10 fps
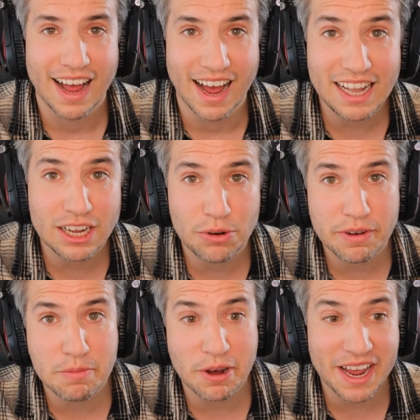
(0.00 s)
Hello
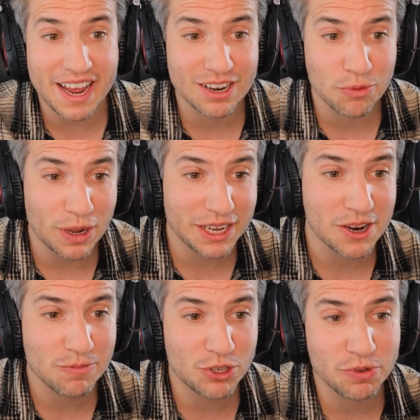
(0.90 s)
everybody and
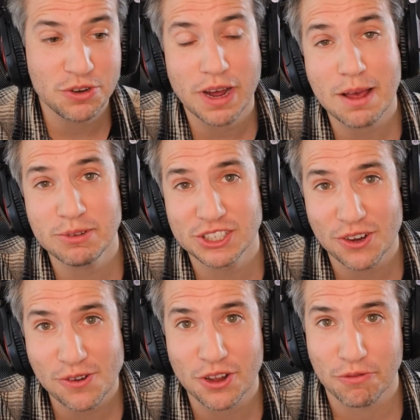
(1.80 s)
welcome to a new
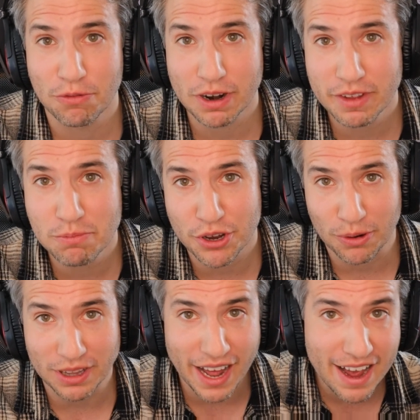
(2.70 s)
episode of Revit Pure
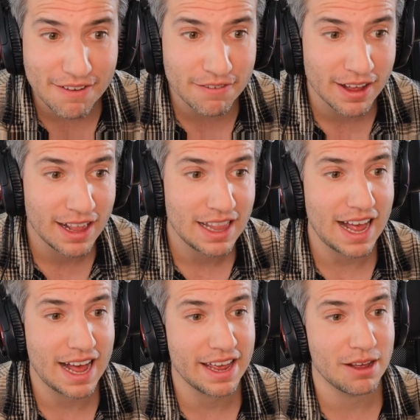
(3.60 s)
Live.
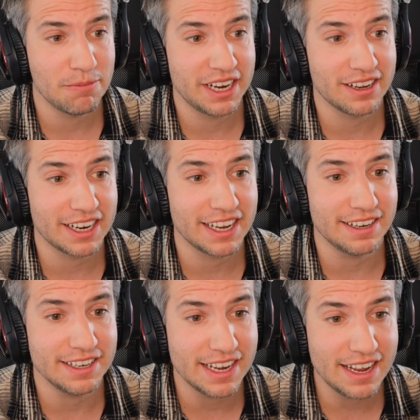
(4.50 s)
I am Nicolas
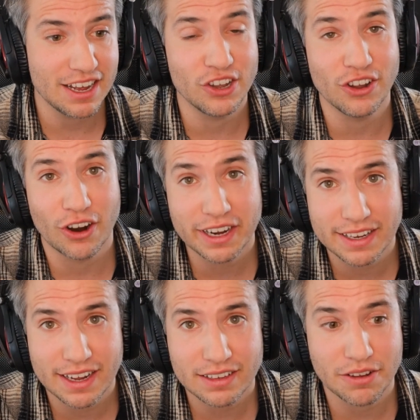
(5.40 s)
Catellier, an
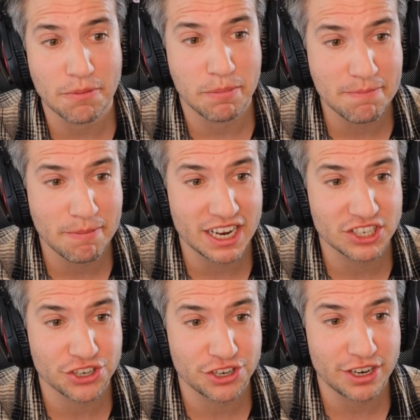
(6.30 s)
architect, BIM
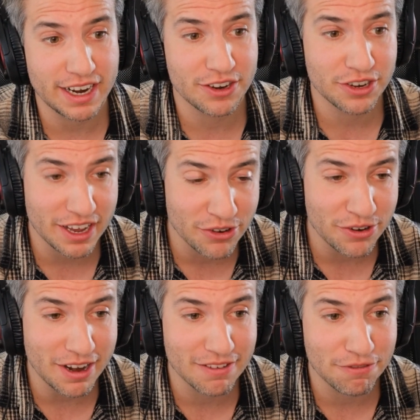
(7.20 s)
manager, educator, and